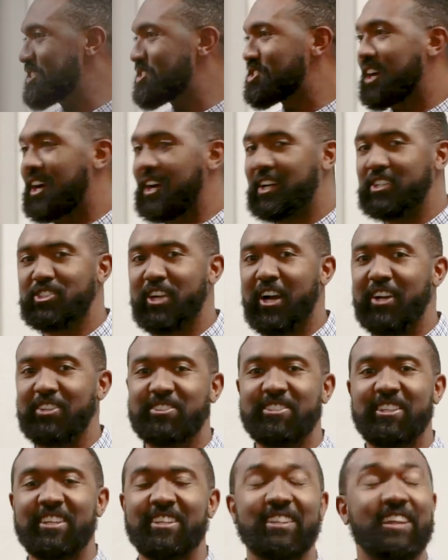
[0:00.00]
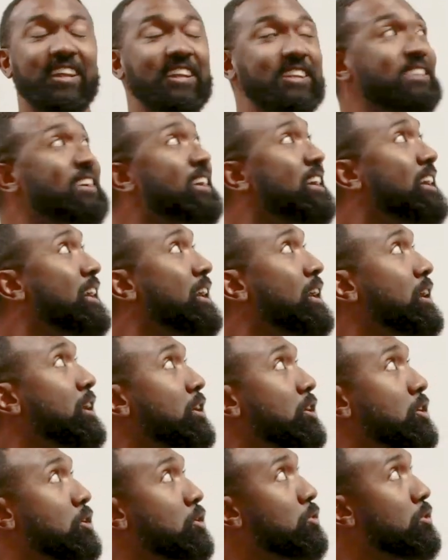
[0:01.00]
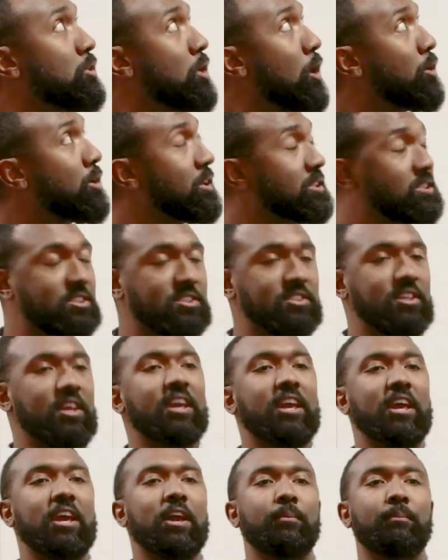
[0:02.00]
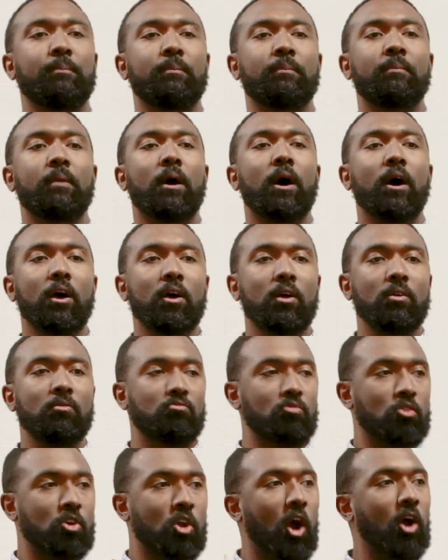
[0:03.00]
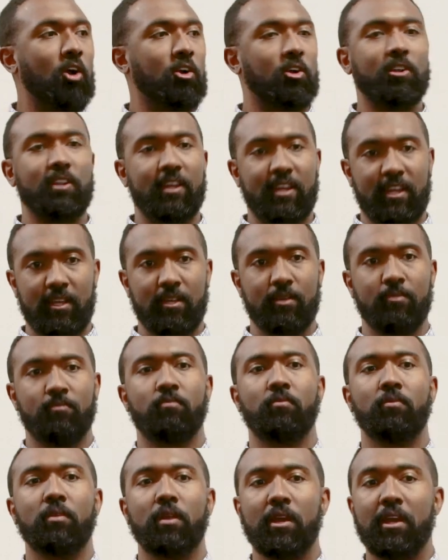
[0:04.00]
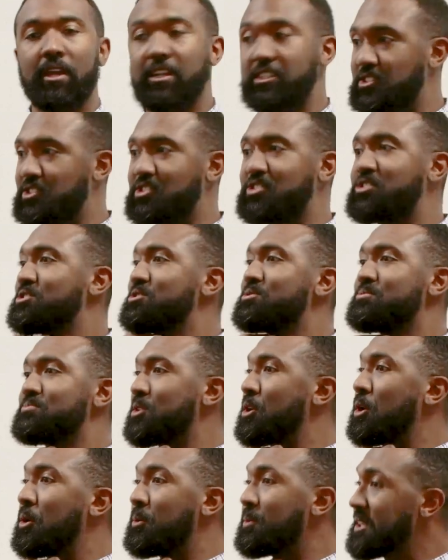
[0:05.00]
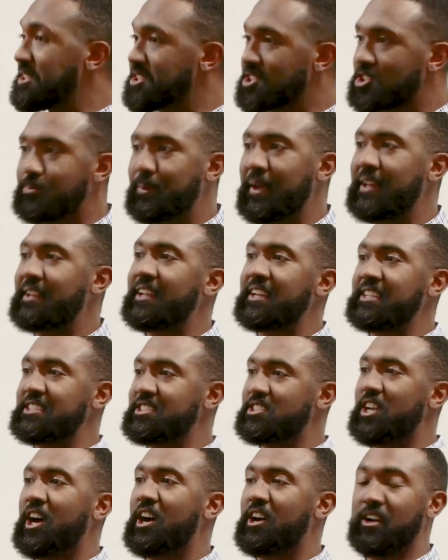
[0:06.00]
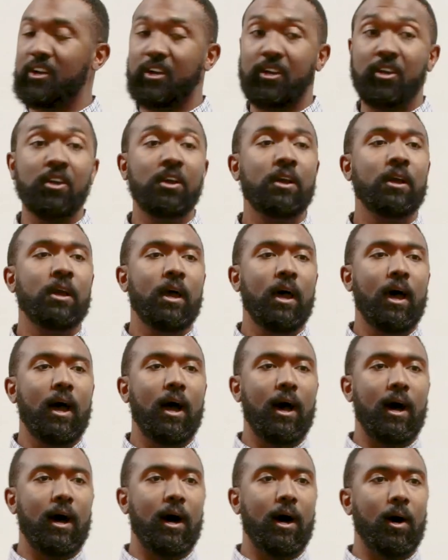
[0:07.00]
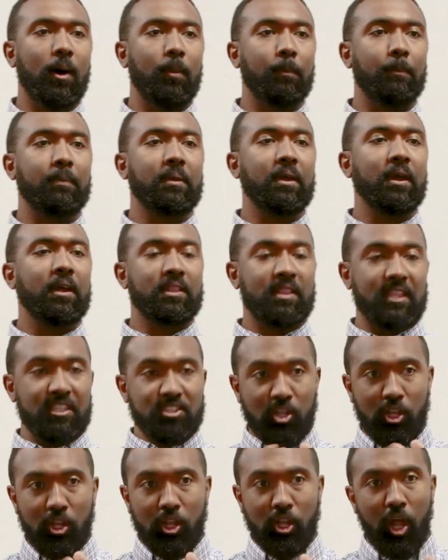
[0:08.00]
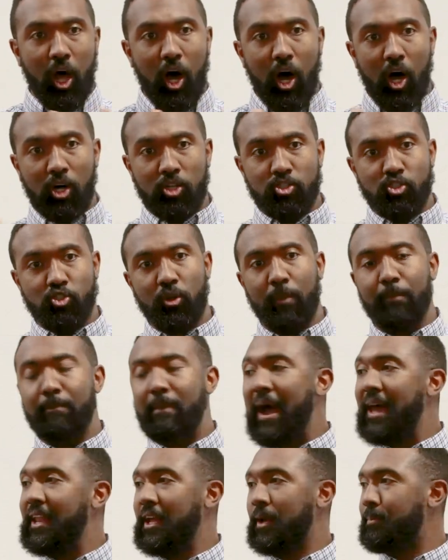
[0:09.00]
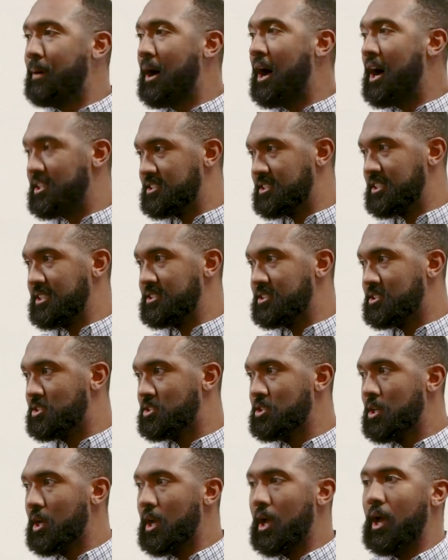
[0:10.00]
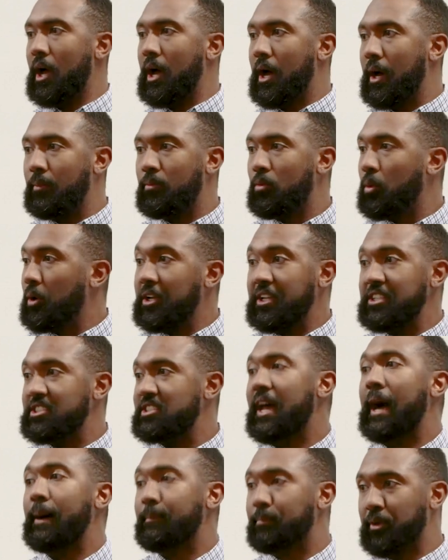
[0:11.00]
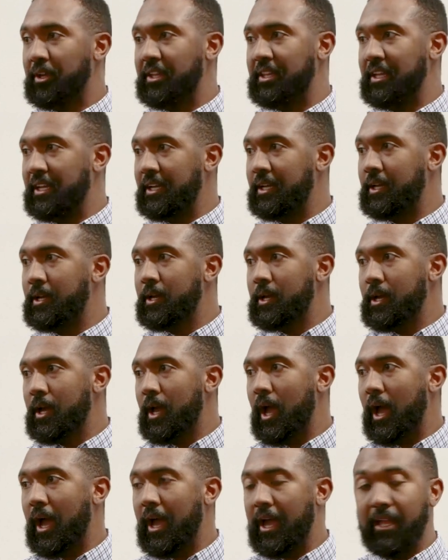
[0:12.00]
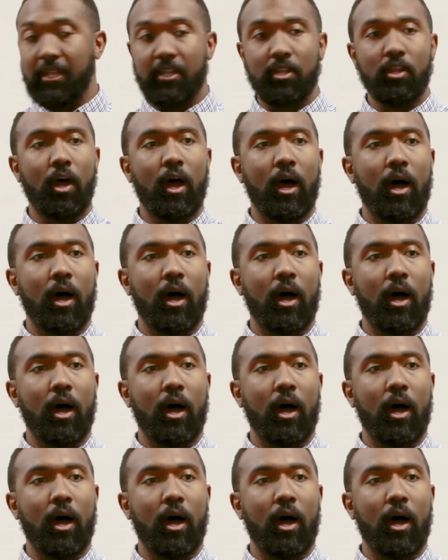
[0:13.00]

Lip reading: child seat, and you notice him gargling his spit, his tongue, these long, dramatic pauses where he's not breathing. And